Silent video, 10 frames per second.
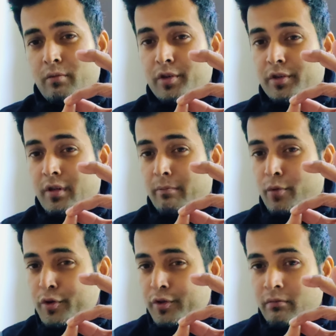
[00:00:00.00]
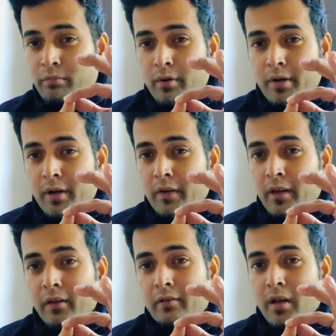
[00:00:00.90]
which is the most important
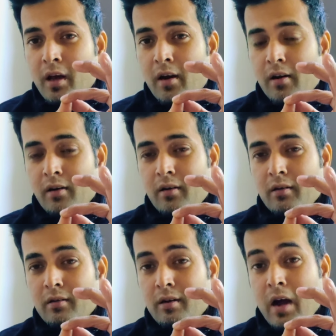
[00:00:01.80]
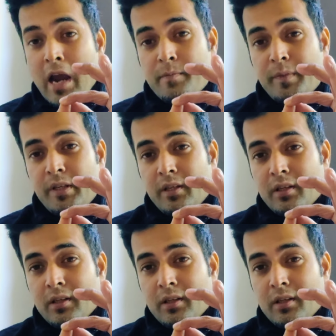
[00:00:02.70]
things, are IP,